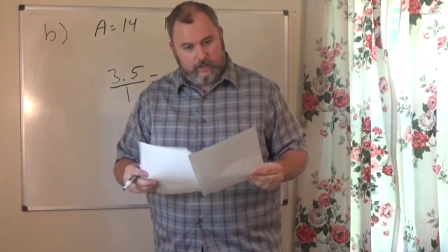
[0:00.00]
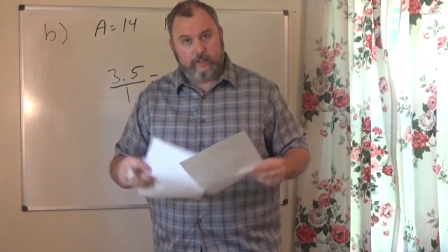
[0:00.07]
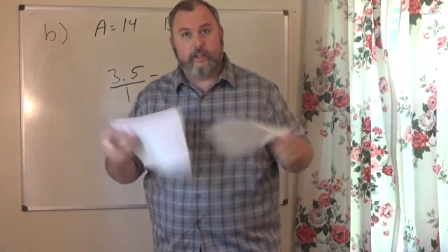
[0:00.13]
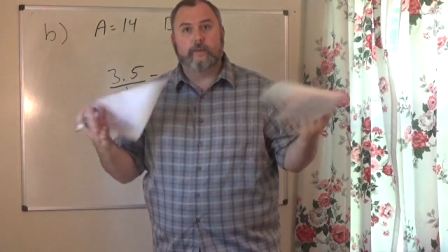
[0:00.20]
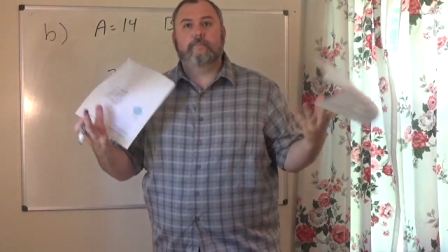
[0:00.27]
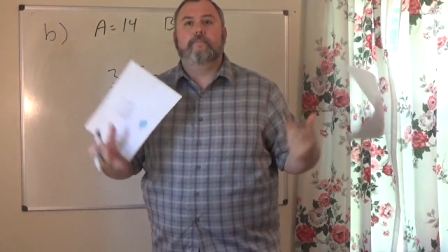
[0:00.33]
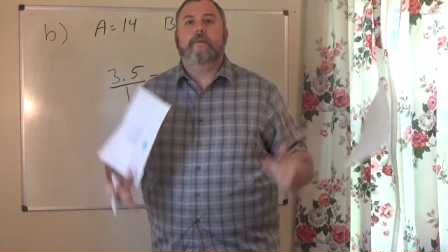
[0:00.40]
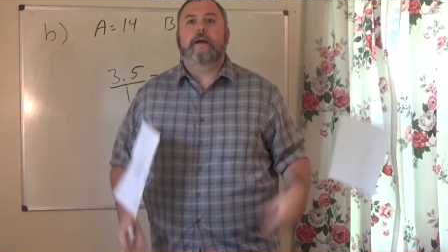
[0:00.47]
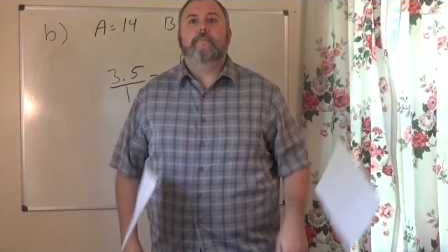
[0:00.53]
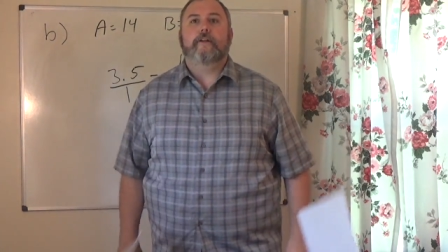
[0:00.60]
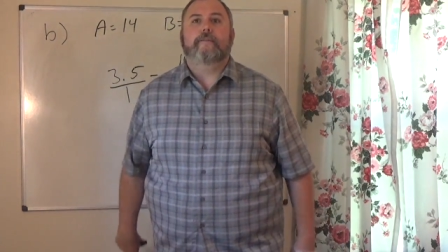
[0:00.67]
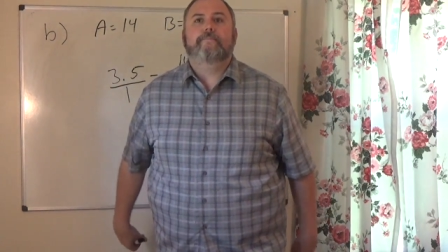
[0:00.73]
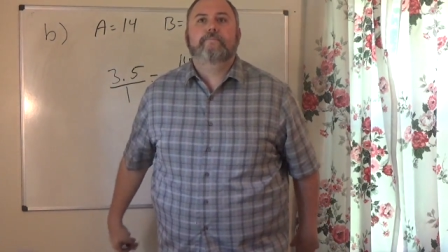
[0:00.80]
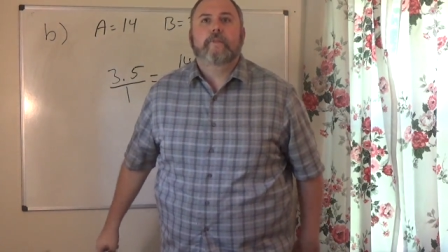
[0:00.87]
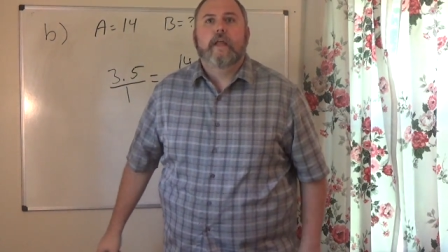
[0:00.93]
Yep, I'm
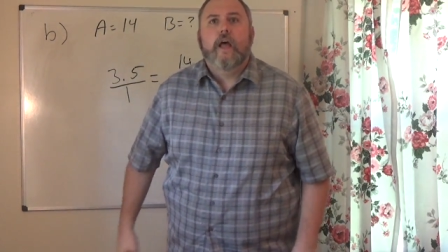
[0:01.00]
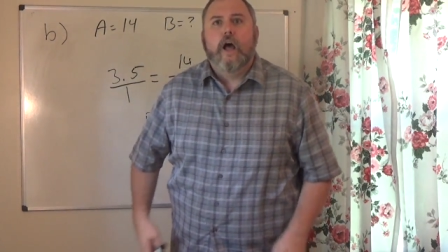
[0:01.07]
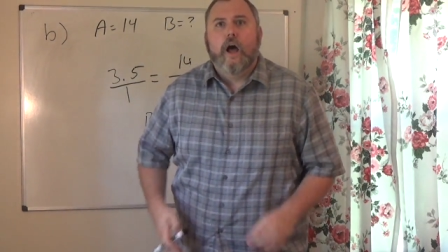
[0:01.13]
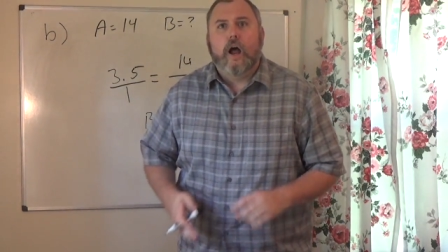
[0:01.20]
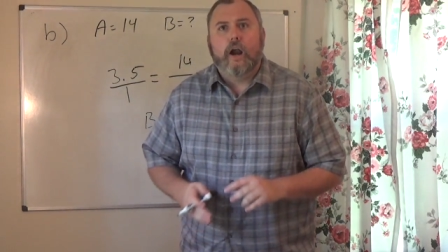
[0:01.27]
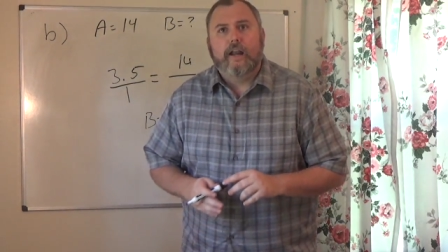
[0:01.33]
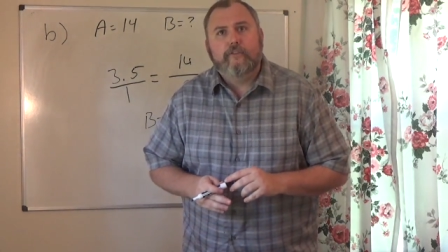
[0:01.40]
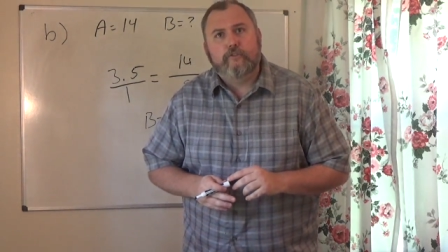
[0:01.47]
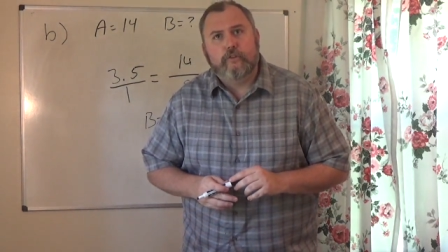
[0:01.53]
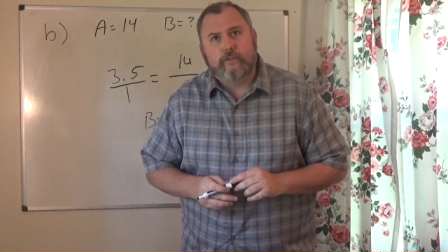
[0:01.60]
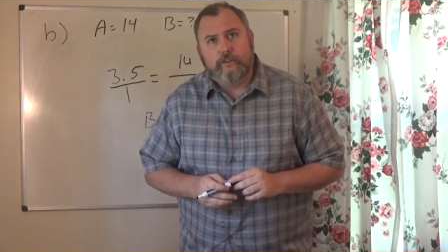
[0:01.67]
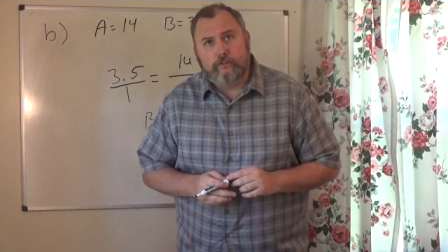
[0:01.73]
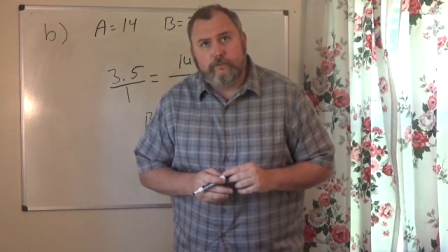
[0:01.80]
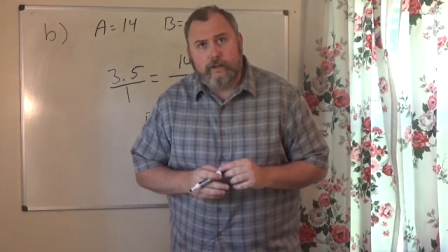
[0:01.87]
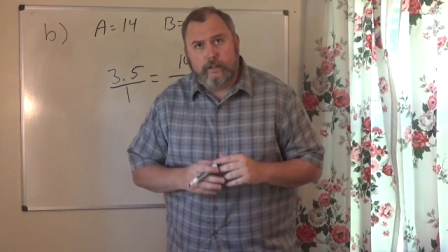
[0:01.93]
done. All right, so
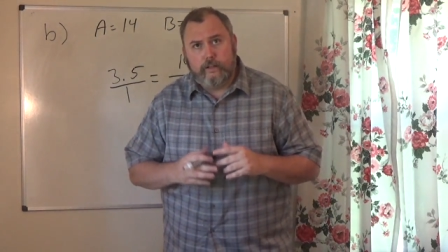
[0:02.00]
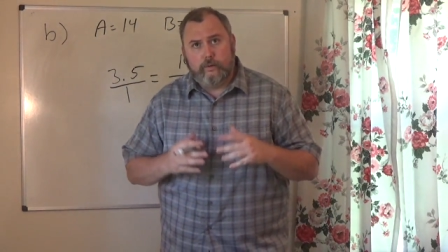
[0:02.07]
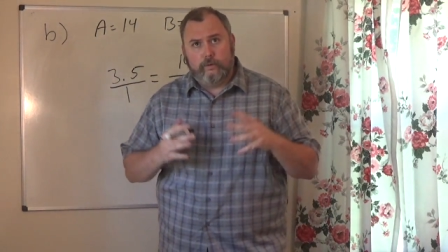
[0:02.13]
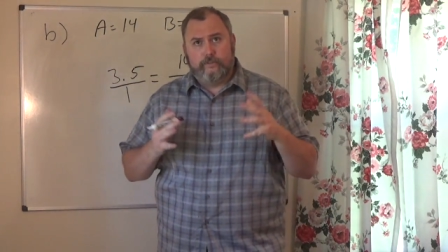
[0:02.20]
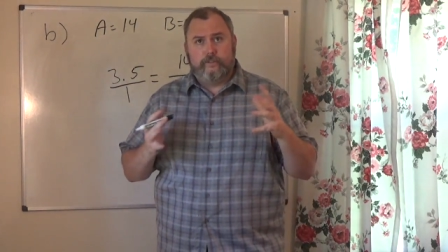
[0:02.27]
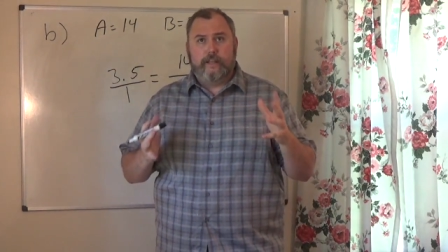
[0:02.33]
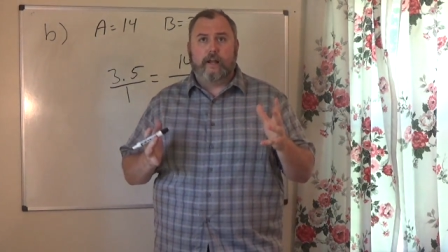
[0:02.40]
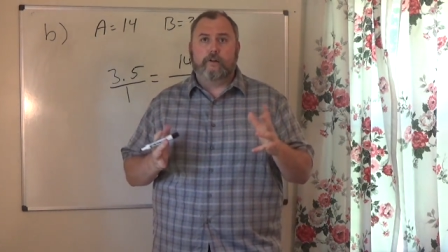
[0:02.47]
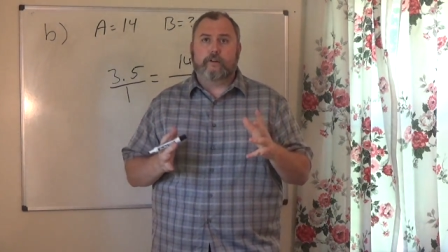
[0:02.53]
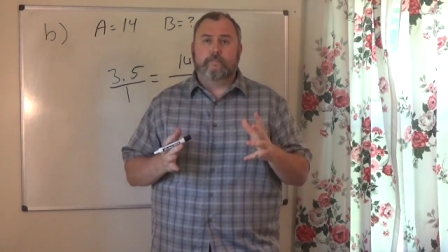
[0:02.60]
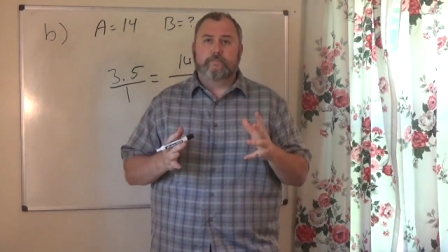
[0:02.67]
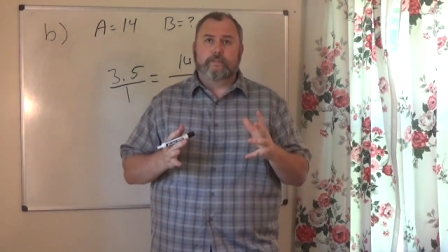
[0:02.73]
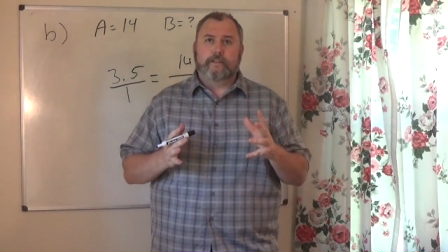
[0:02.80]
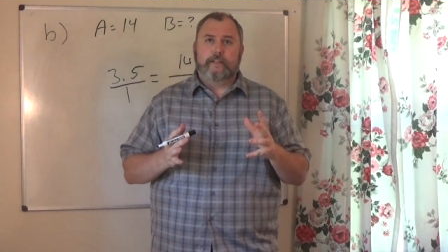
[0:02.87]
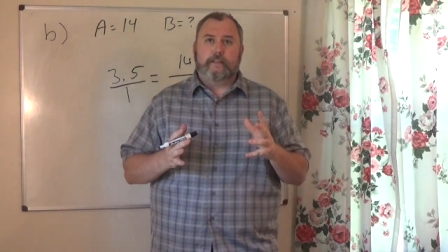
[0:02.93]
this video is now
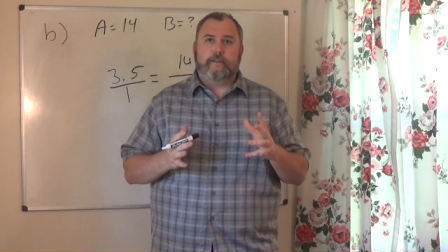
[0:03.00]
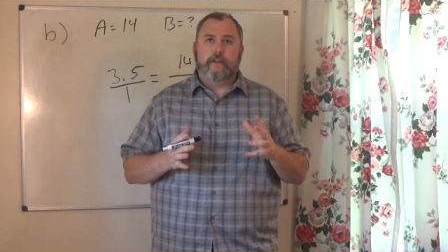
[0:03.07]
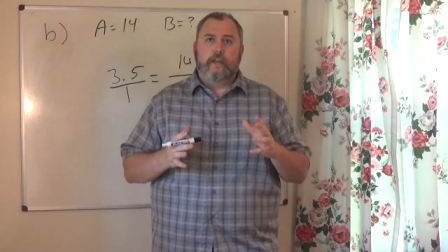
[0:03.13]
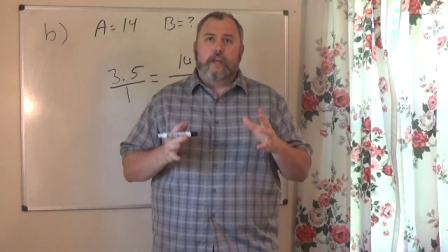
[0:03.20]
complete.